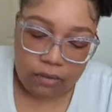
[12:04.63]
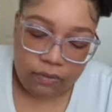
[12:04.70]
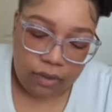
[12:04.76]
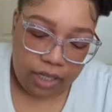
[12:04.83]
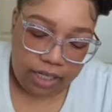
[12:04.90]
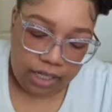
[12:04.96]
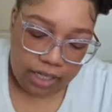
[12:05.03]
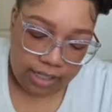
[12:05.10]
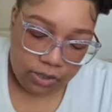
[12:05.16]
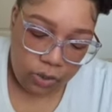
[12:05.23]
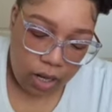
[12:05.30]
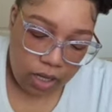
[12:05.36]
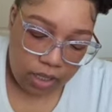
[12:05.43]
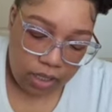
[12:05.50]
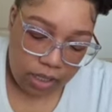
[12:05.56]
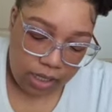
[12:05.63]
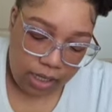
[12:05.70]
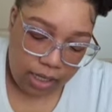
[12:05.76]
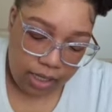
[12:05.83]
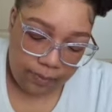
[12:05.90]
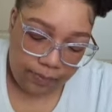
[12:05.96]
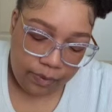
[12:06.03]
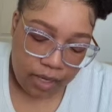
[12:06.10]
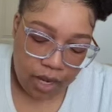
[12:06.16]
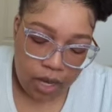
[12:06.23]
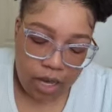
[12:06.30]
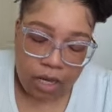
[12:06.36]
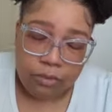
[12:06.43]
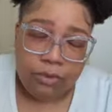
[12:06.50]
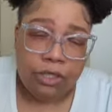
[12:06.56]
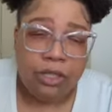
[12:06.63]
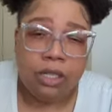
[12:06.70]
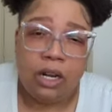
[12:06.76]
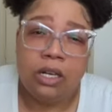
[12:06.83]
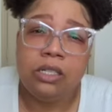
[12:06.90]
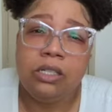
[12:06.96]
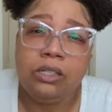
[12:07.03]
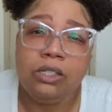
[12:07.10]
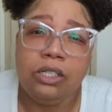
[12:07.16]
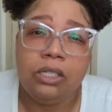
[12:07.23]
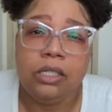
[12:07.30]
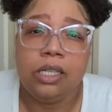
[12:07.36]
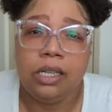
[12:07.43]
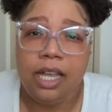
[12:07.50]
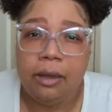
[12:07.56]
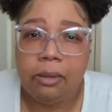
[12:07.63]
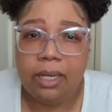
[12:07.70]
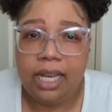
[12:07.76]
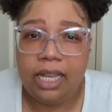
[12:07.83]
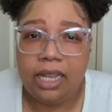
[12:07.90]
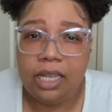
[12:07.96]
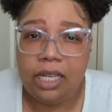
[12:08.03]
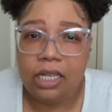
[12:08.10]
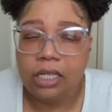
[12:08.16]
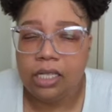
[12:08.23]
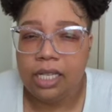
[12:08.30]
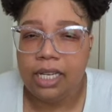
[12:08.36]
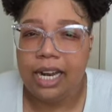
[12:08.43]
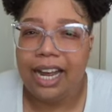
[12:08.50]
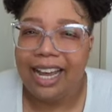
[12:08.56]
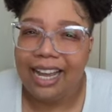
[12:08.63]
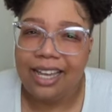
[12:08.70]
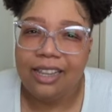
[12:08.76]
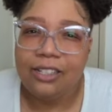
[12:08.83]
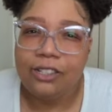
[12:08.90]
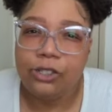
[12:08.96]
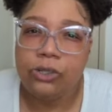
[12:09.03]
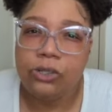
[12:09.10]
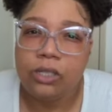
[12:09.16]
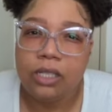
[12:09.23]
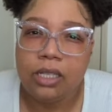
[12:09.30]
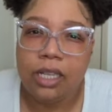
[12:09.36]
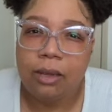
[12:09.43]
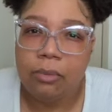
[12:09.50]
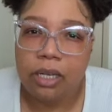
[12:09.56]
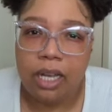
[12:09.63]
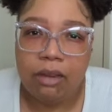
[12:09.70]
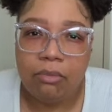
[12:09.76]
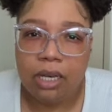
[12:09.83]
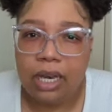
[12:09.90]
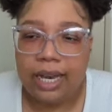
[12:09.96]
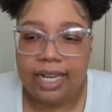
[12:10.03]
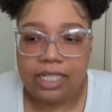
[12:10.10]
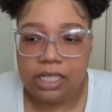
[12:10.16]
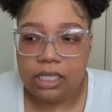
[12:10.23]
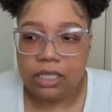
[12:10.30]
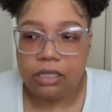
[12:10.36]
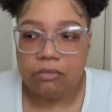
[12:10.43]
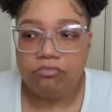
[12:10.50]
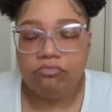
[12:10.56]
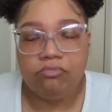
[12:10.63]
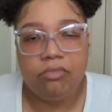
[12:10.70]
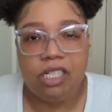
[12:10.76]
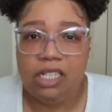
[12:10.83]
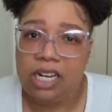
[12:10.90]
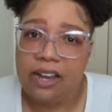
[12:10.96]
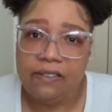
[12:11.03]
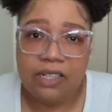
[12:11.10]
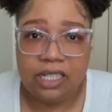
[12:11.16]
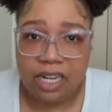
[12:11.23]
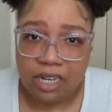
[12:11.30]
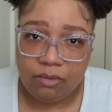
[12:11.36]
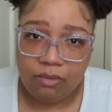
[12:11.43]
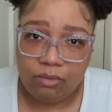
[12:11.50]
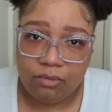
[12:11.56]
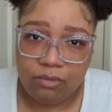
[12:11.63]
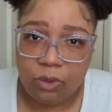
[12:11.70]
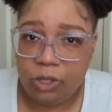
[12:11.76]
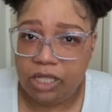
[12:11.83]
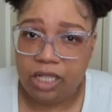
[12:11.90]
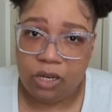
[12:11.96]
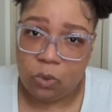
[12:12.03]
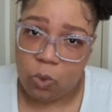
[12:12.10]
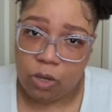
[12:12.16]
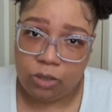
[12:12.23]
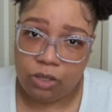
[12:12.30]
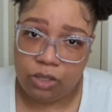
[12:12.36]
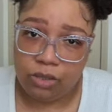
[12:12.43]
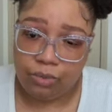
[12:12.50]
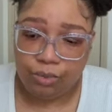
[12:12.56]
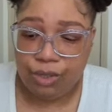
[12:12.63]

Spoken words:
Very nice quality. You can also choose to laminate these, and I had the tools to laminate, but I just didn't have the time or didn't want to.